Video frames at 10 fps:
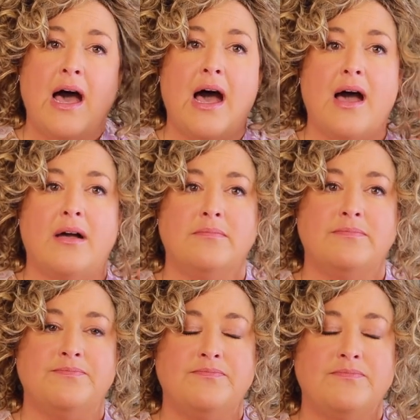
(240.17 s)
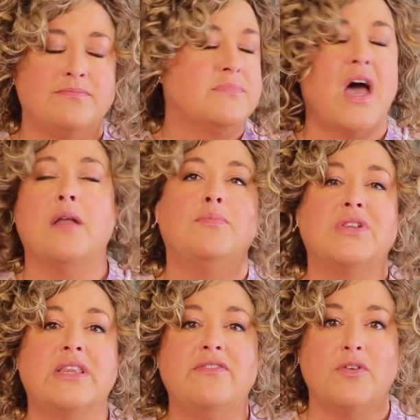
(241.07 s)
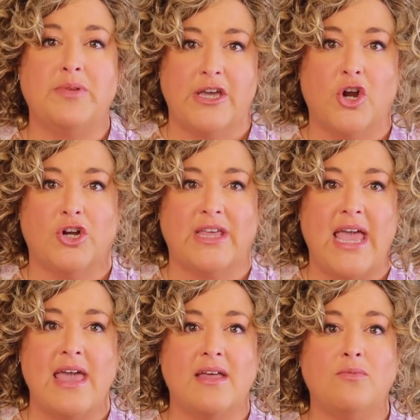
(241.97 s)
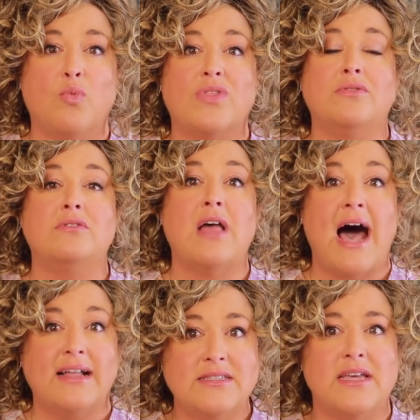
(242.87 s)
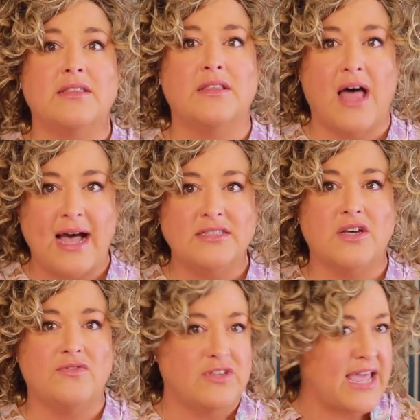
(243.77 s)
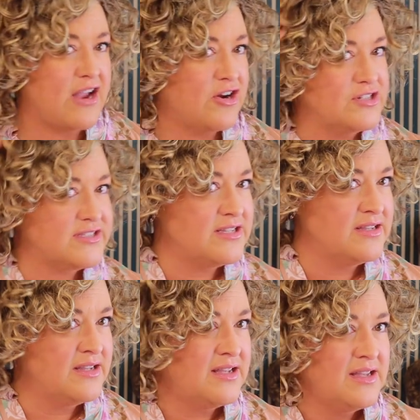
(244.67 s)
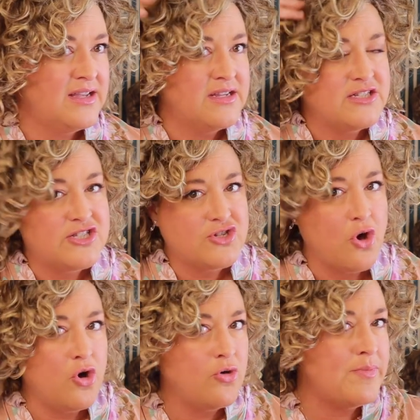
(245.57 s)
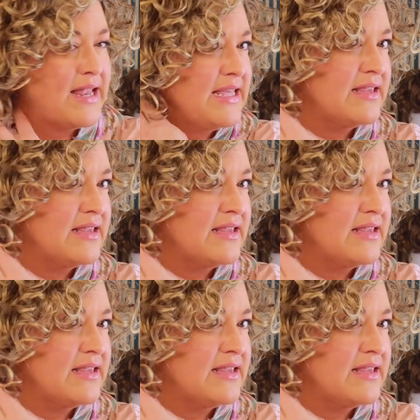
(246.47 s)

um, unbelievably curly and with lots and lots of layers so many